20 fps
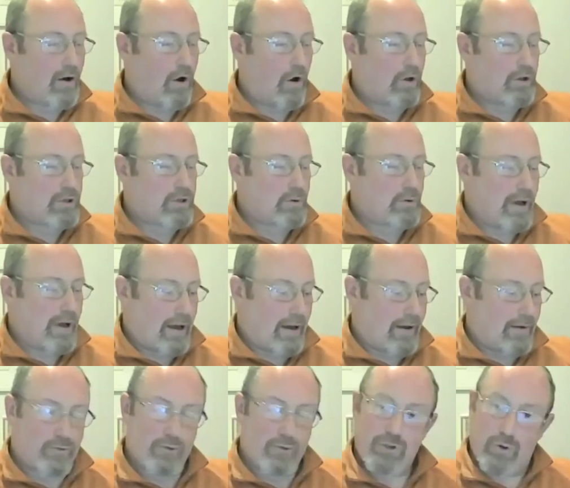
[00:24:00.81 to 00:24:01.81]
also
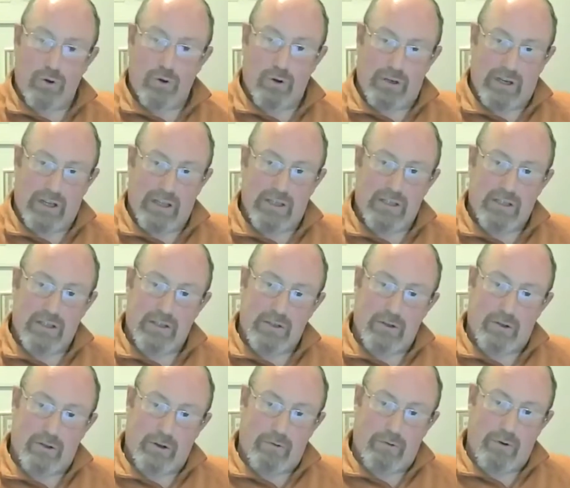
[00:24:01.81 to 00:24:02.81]
have solar discs
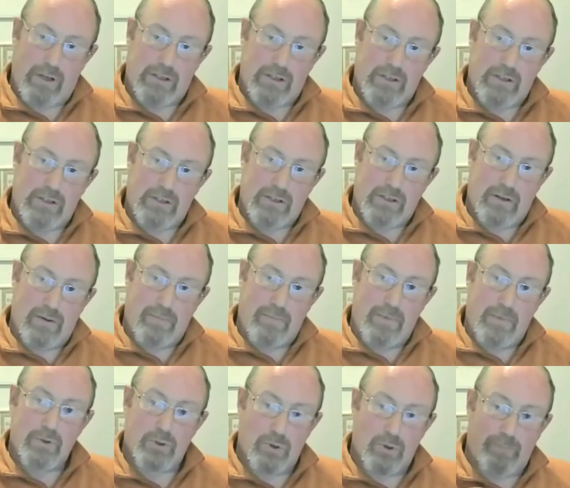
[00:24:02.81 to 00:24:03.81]
on their wrists. So